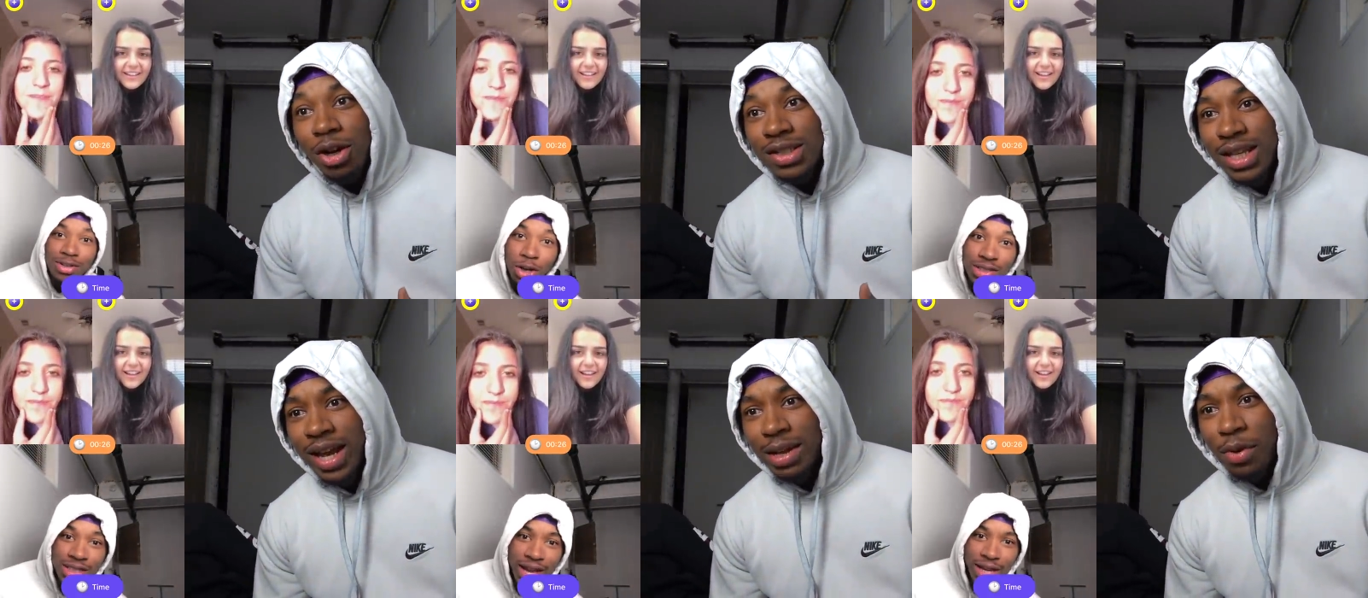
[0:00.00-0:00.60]
Speaker 1: y'all
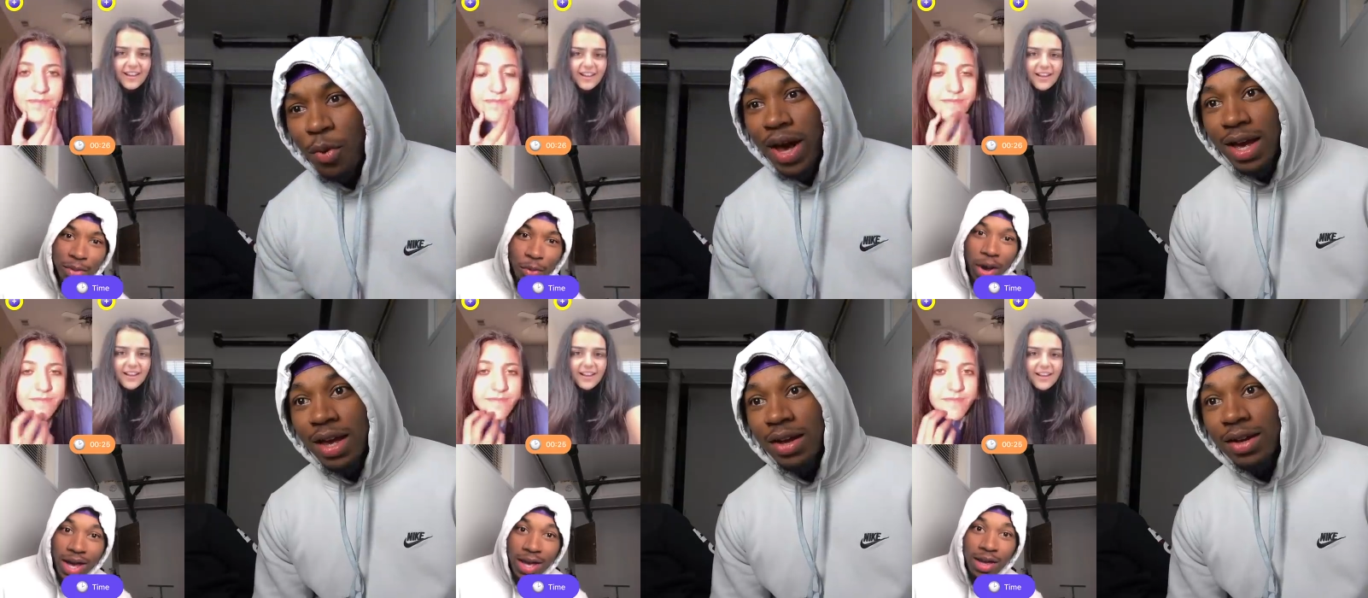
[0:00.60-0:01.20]
scare him away?
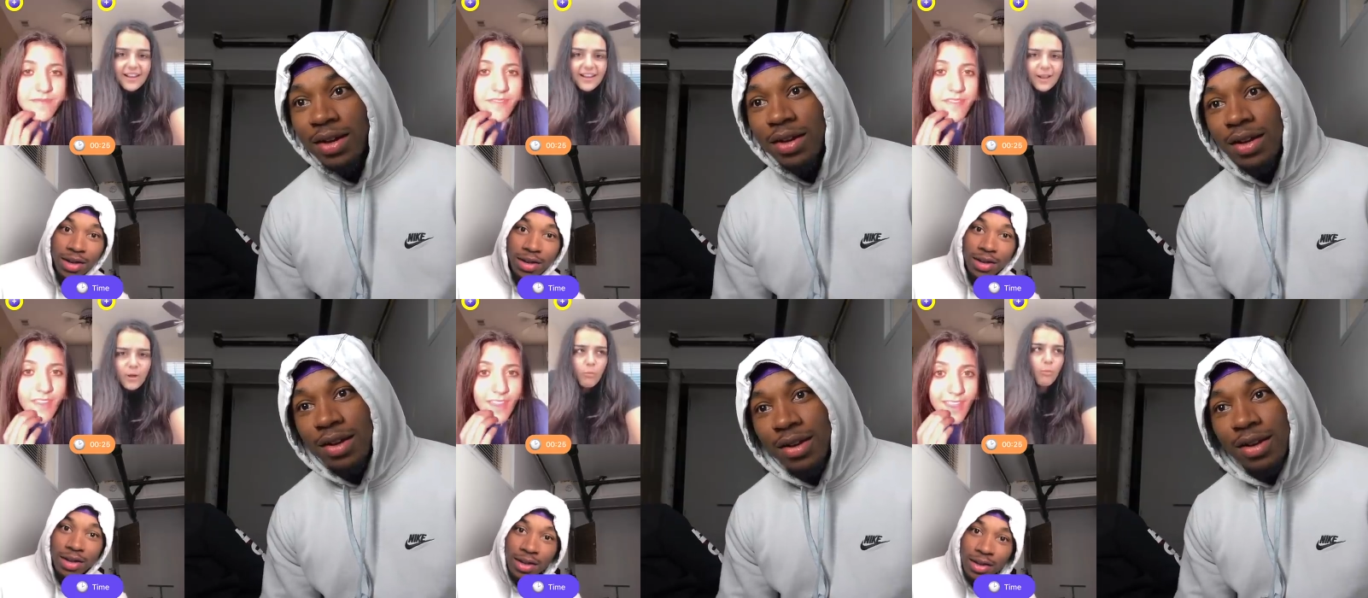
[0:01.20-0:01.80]

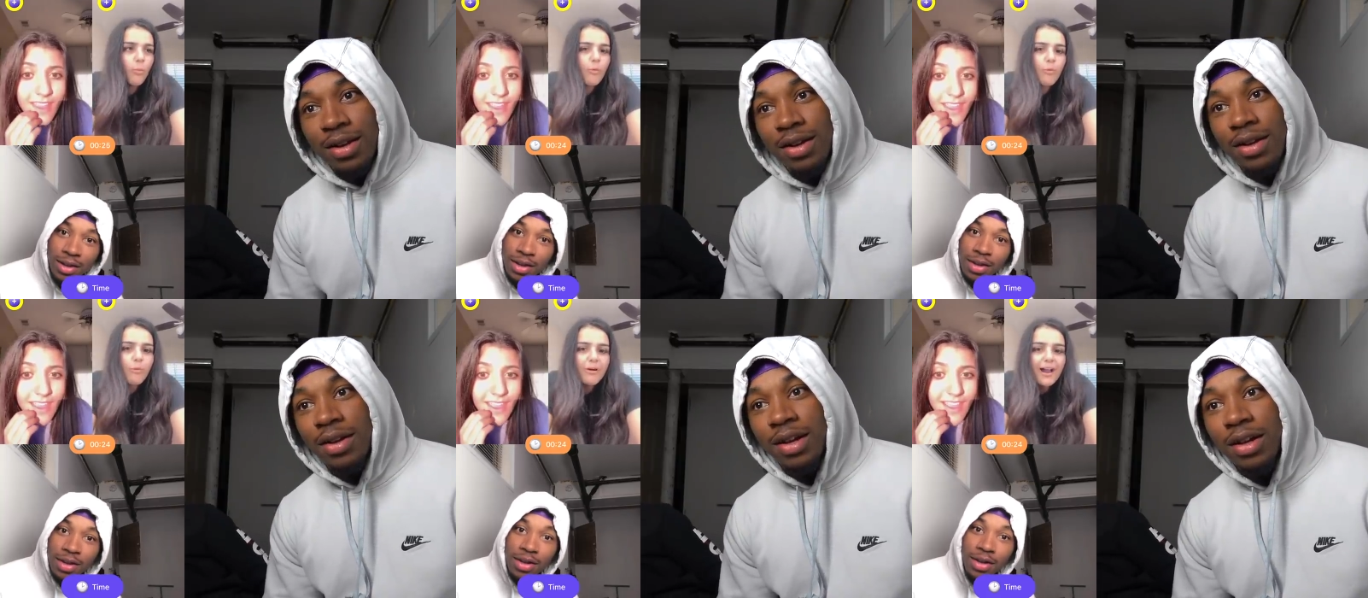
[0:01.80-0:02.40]
Speaker 2: Well, oh,
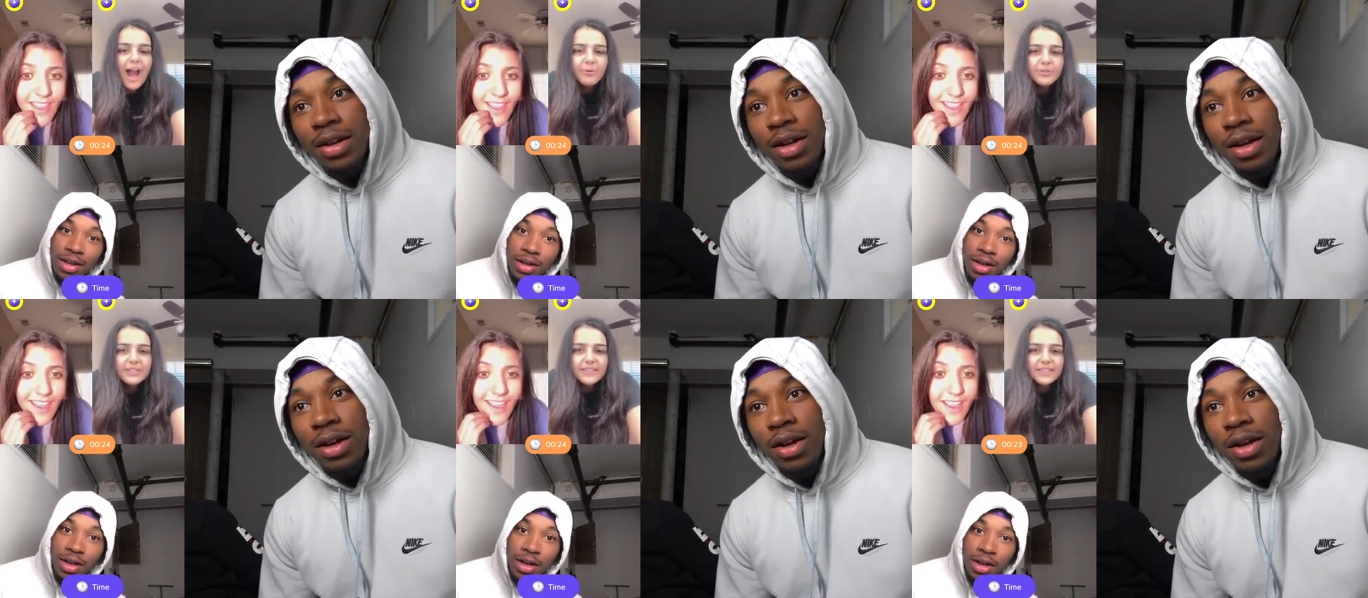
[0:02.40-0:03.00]
how yeah. old
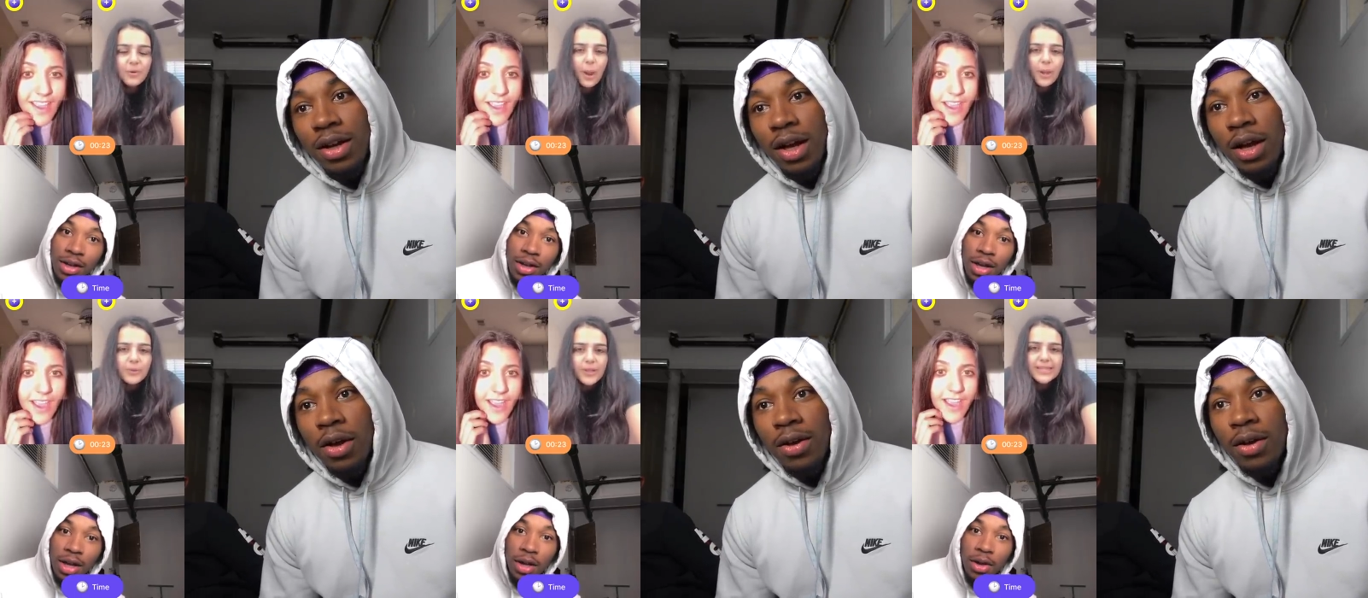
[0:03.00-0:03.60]
is he? Or are
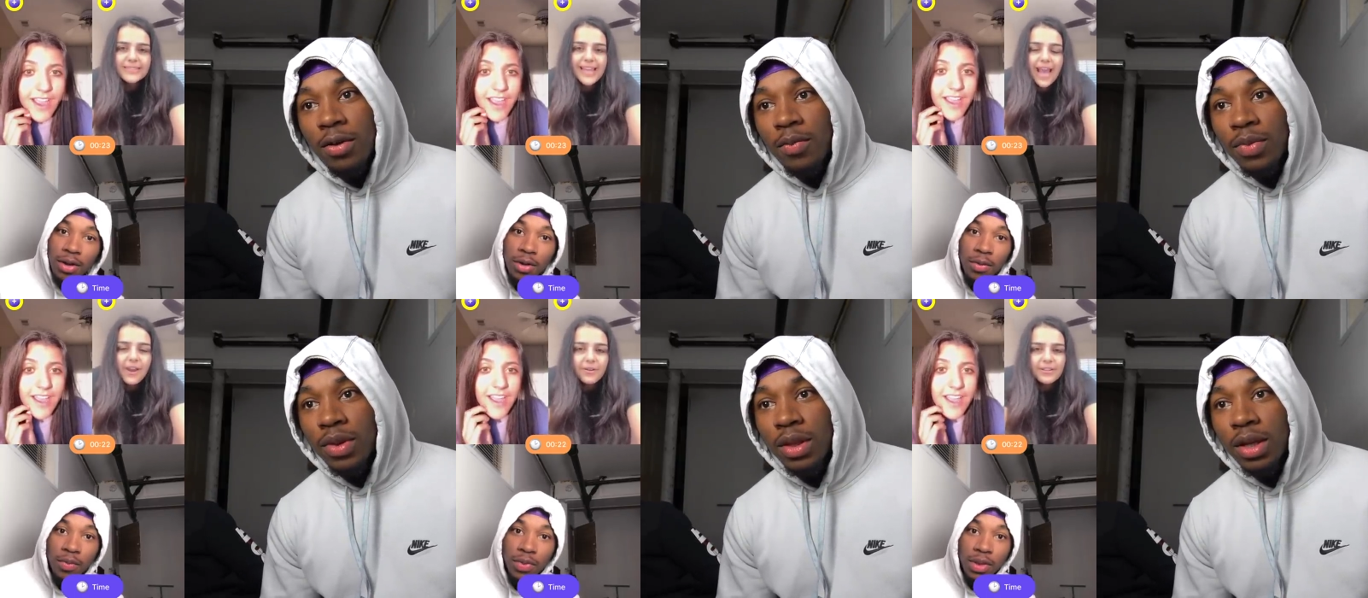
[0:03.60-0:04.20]
you like his dad
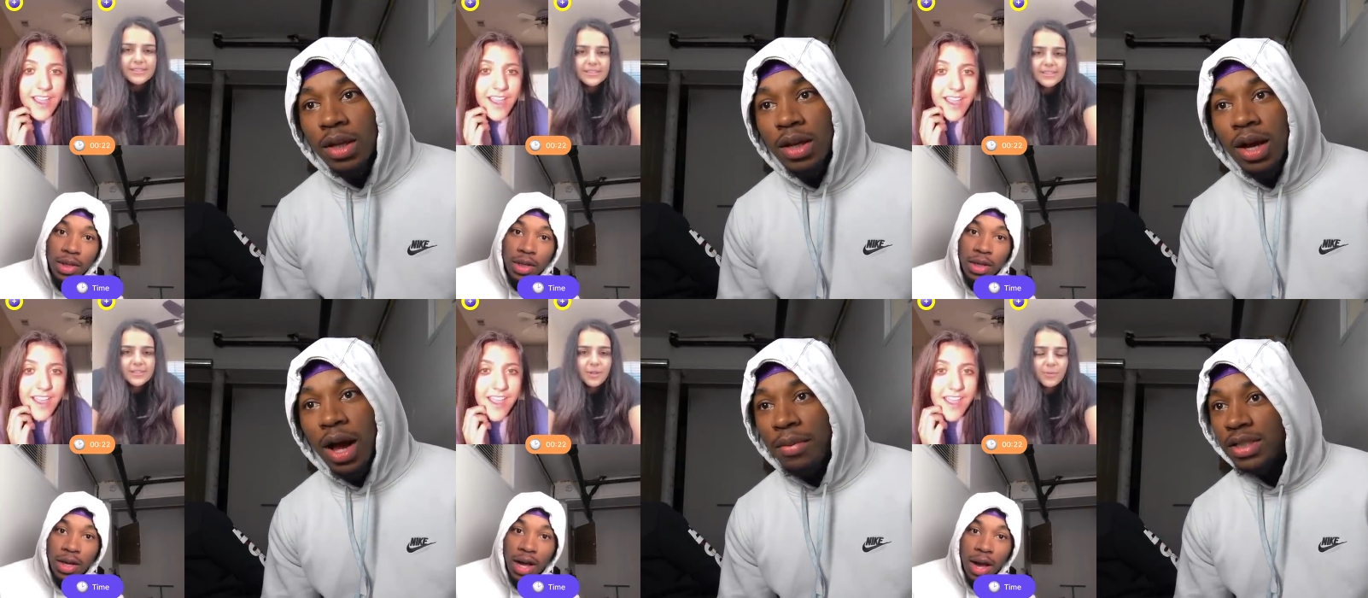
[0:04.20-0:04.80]
or is his,
Speaker 1: his
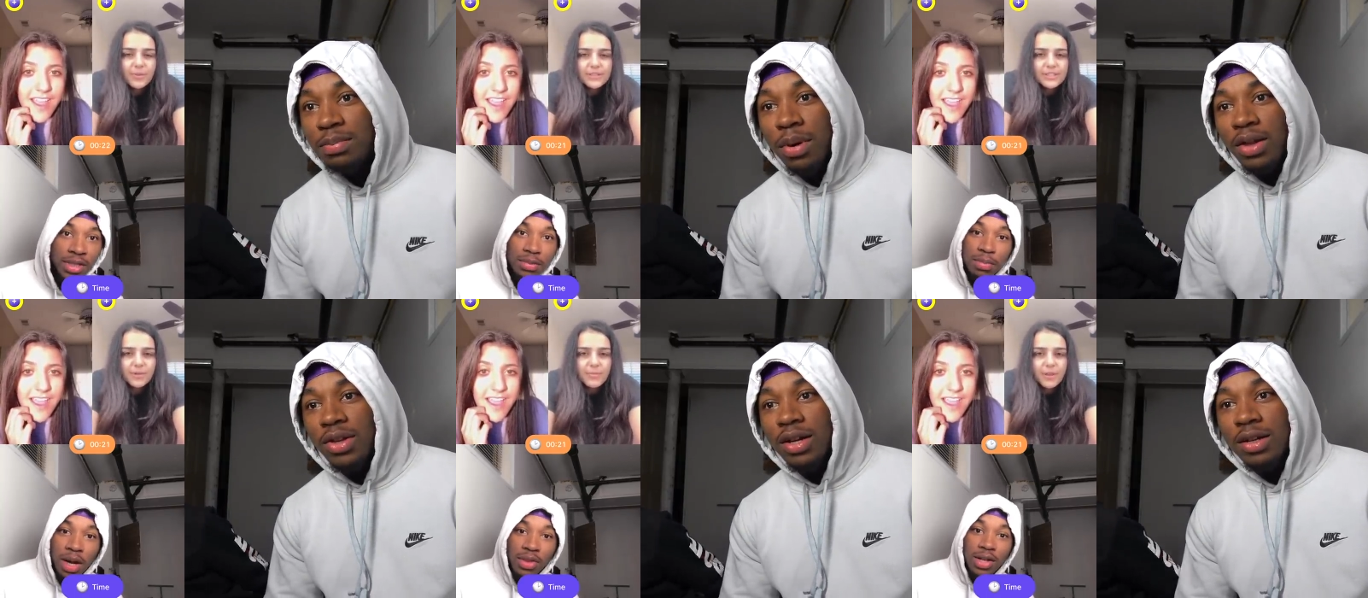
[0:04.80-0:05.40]
I'm his
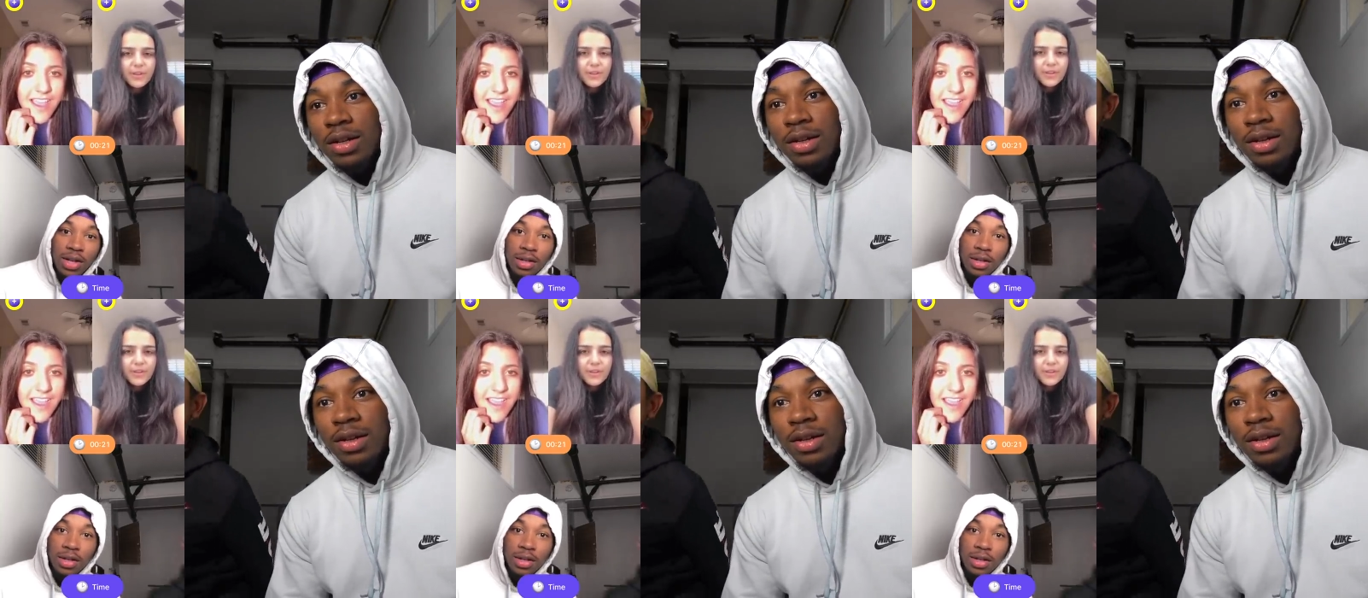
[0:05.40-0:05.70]
brother. brother?